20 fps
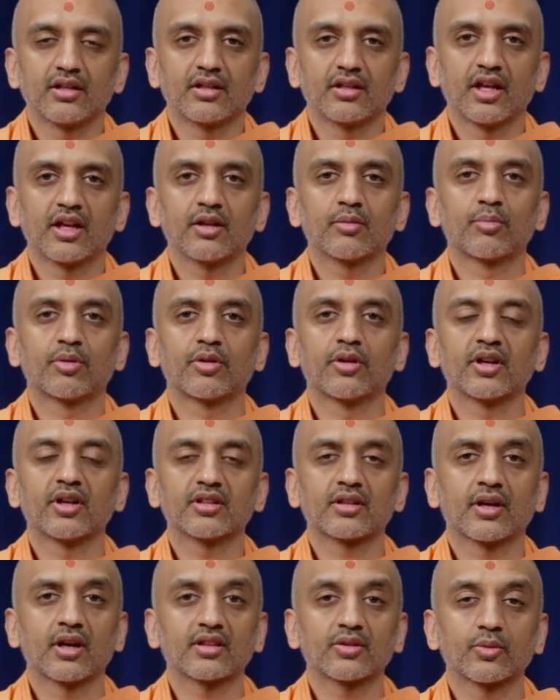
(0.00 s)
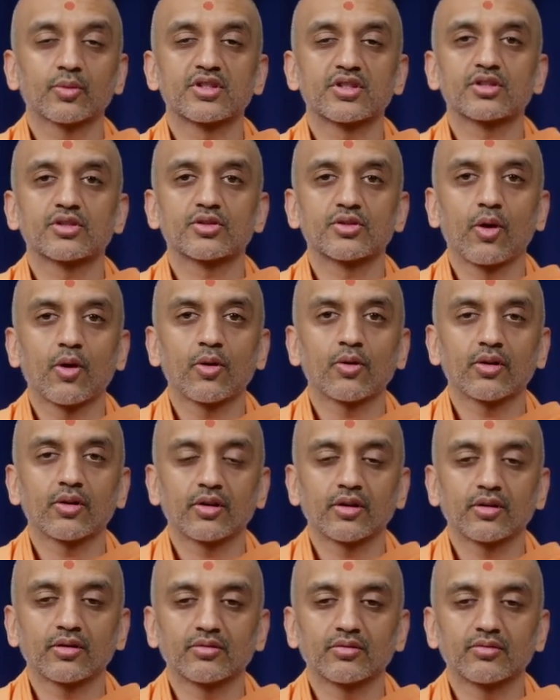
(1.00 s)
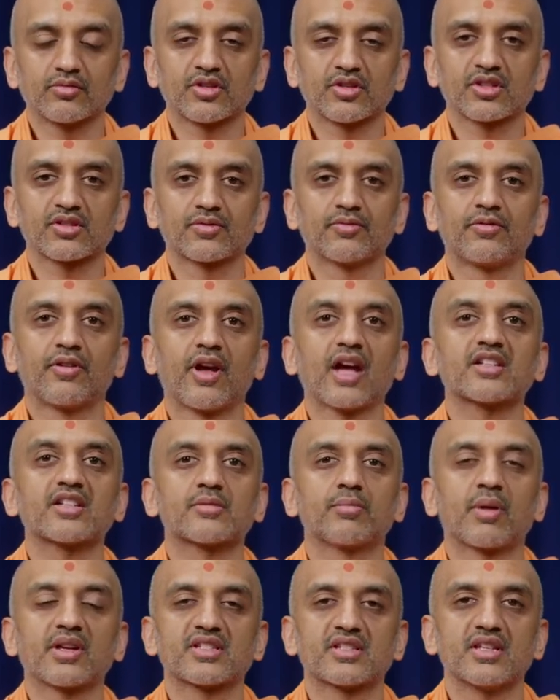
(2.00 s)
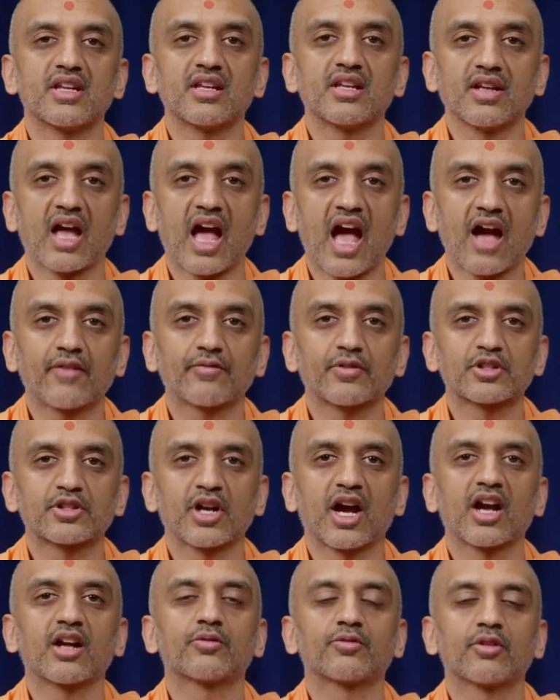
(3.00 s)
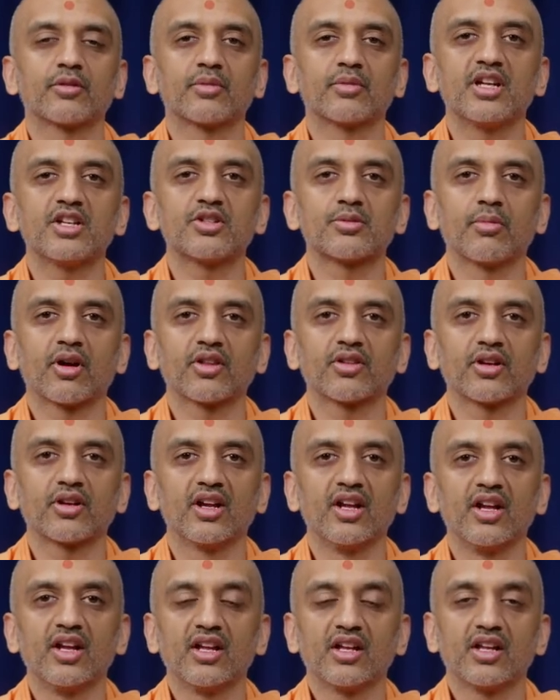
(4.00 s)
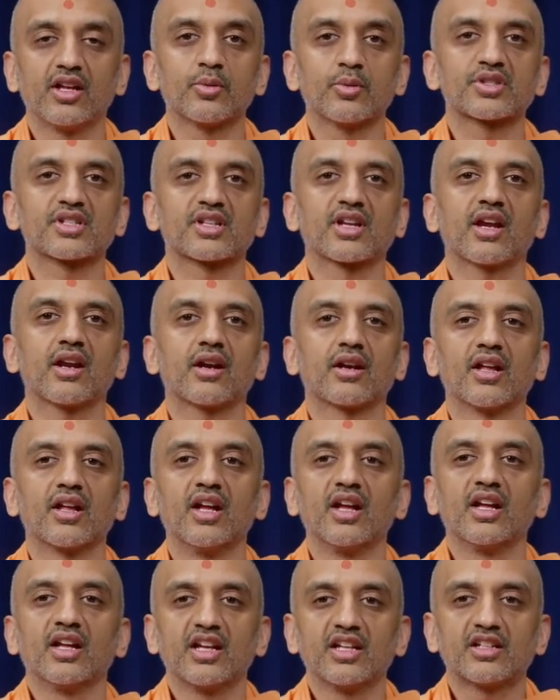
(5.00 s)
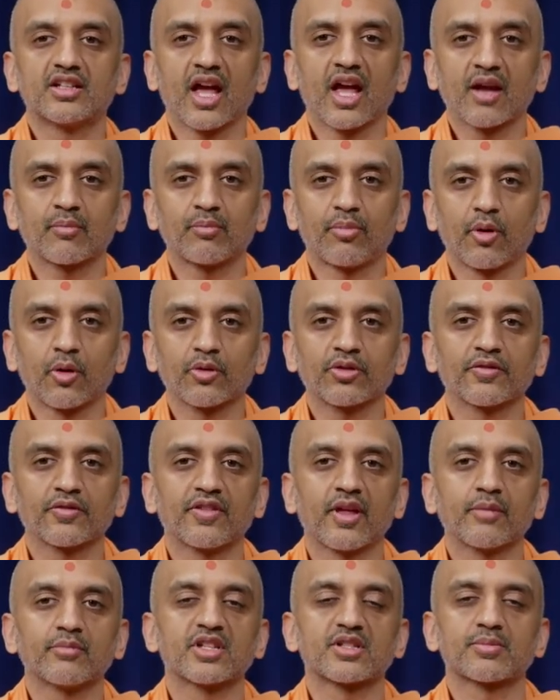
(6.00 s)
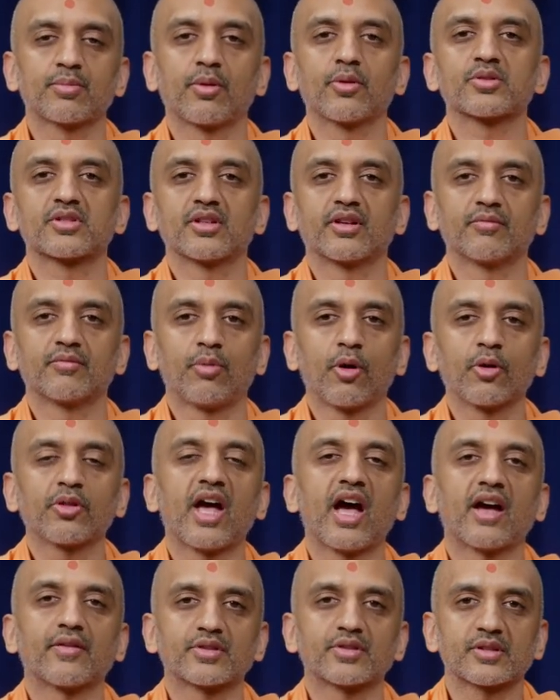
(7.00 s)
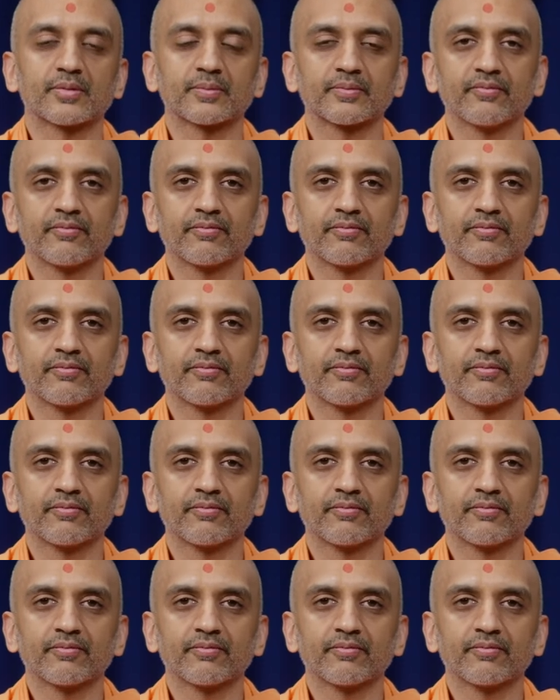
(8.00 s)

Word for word: King Brahadrat was so just vexed by seeing half a child from each mother, he was scared. He had both of them disposed of, both halves.